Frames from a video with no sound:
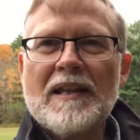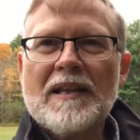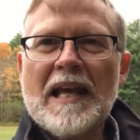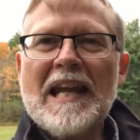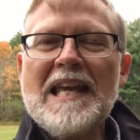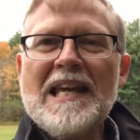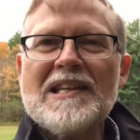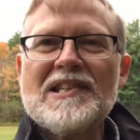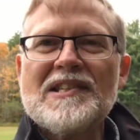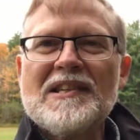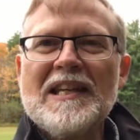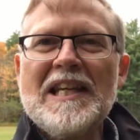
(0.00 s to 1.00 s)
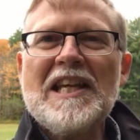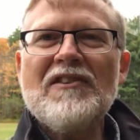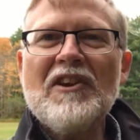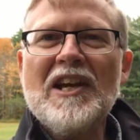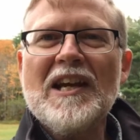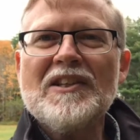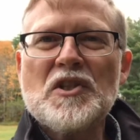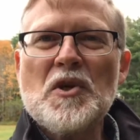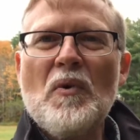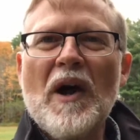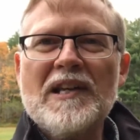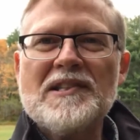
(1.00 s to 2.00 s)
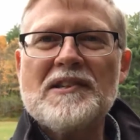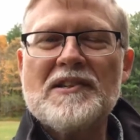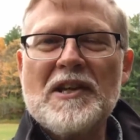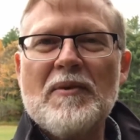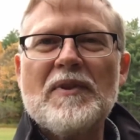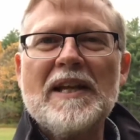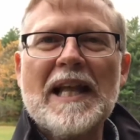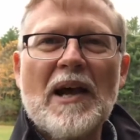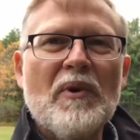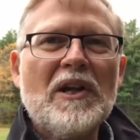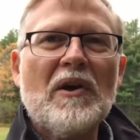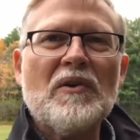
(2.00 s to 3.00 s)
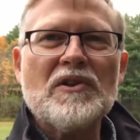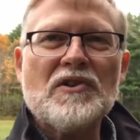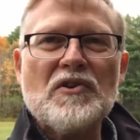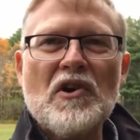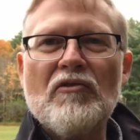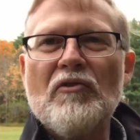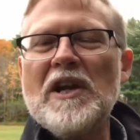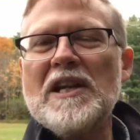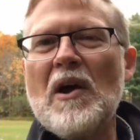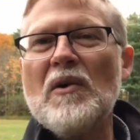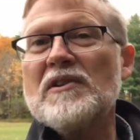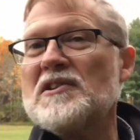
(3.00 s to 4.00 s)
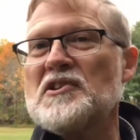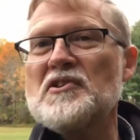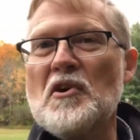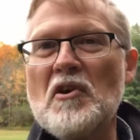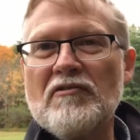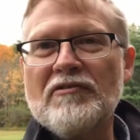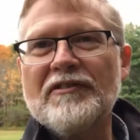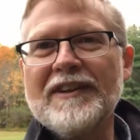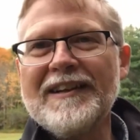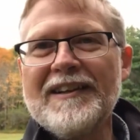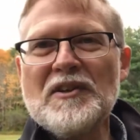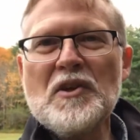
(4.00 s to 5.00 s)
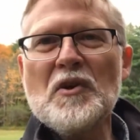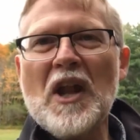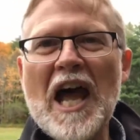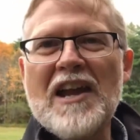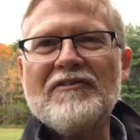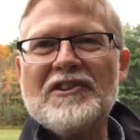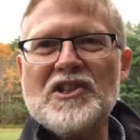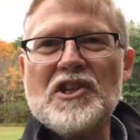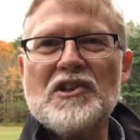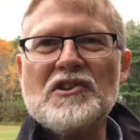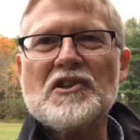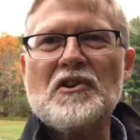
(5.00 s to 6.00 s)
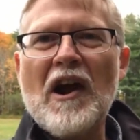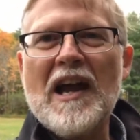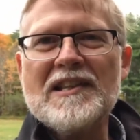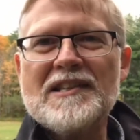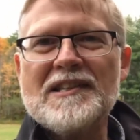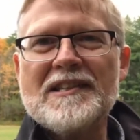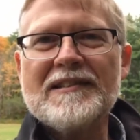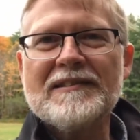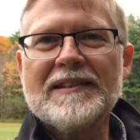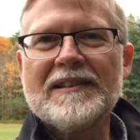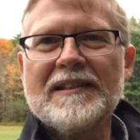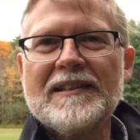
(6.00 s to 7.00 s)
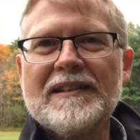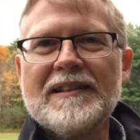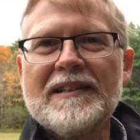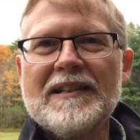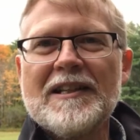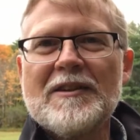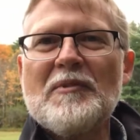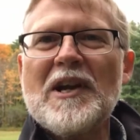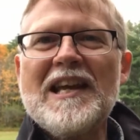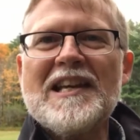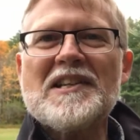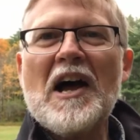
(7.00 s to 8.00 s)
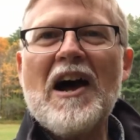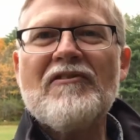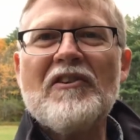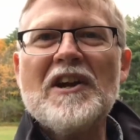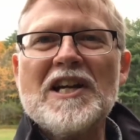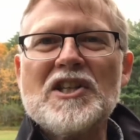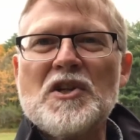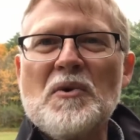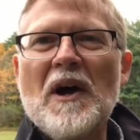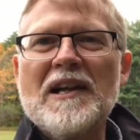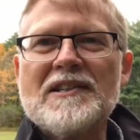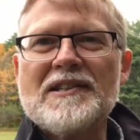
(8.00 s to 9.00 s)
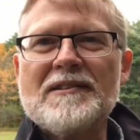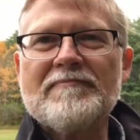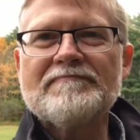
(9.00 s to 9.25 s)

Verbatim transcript: That He is giving to us something that we don't deserve. We don't deserve life for Jesus Christ. But he is offering it to us.